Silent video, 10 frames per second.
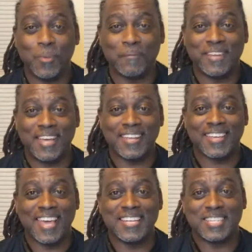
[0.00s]
with
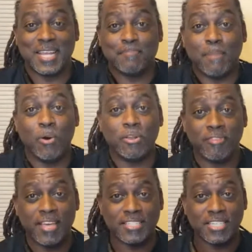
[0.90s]
dedication and
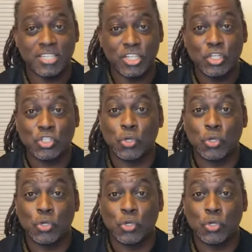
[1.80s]
motivation